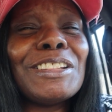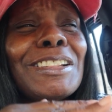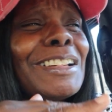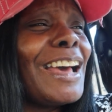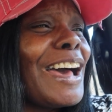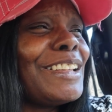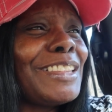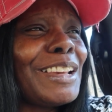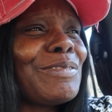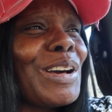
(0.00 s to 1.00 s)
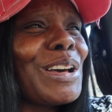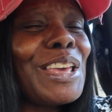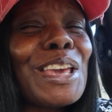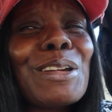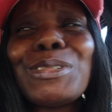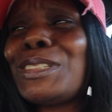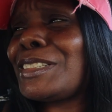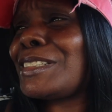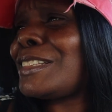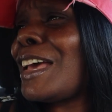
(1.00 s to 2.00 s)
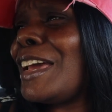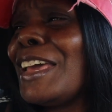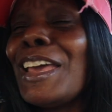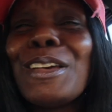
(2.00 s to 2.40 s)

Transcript: I think my head was just like